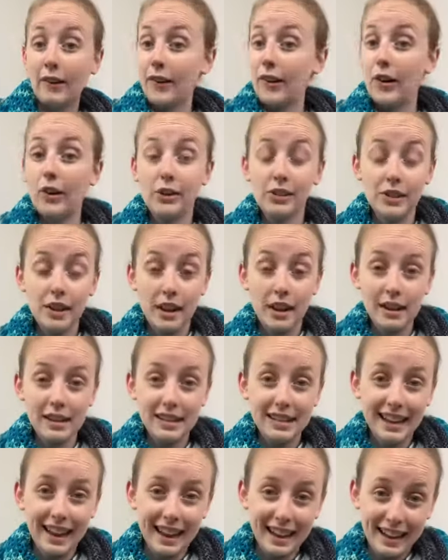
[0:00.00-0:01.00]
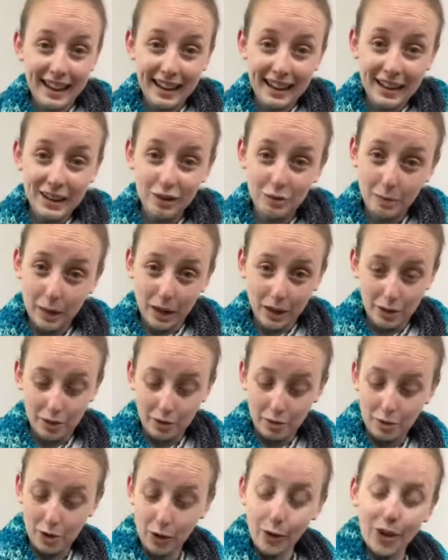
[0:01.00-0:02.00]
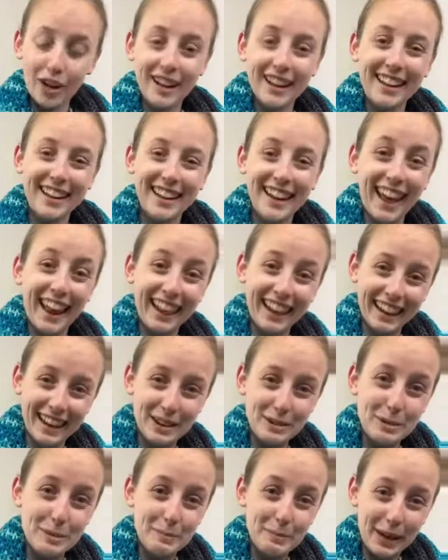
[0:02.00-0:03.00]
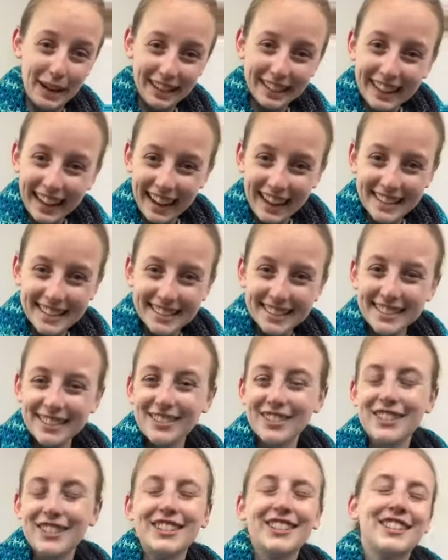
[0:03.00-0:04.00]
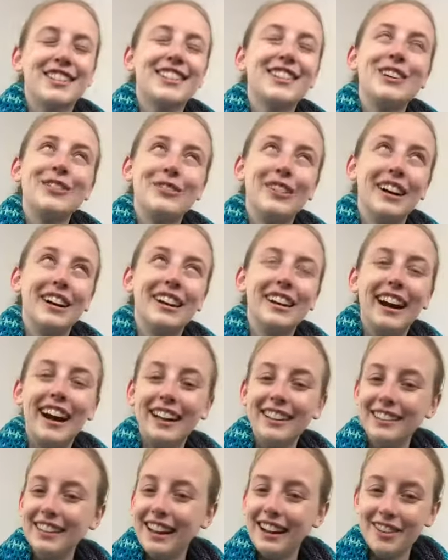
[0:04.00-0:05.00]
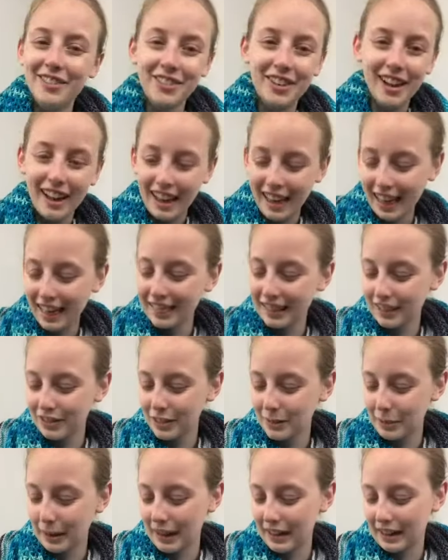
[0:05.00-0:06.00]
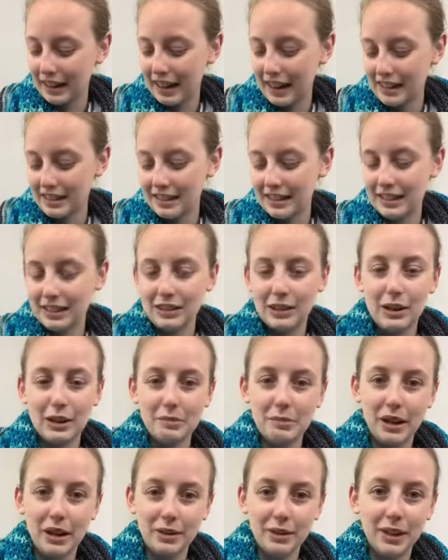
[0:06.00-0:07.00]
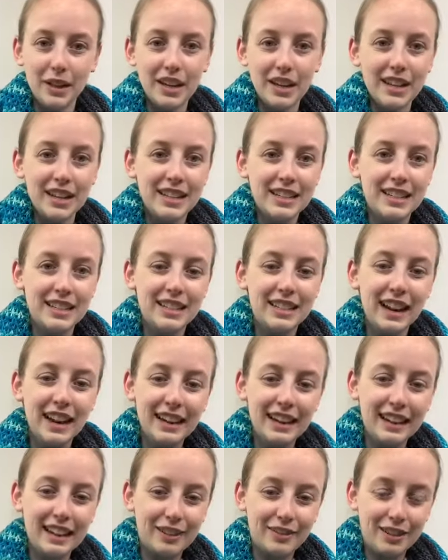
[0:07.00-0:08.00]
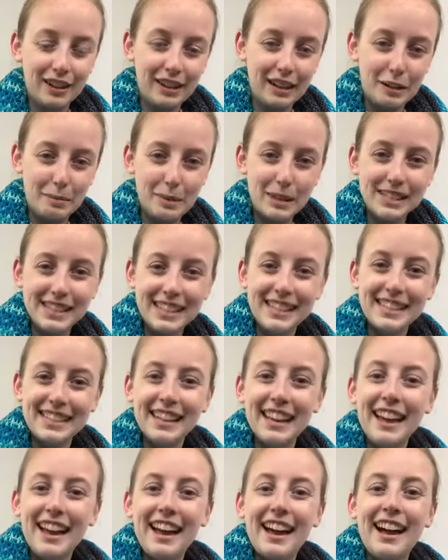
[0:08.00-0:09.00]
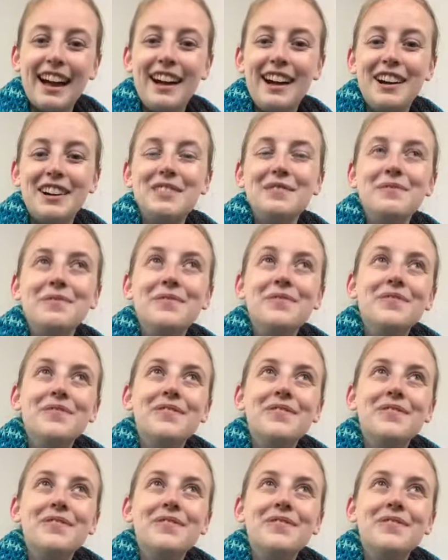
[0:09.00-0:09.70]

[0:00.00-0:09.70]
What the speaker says: all day today I have been recording and editing podcasts, which is so fun. I love the podcast. It's all about designing and running a business, and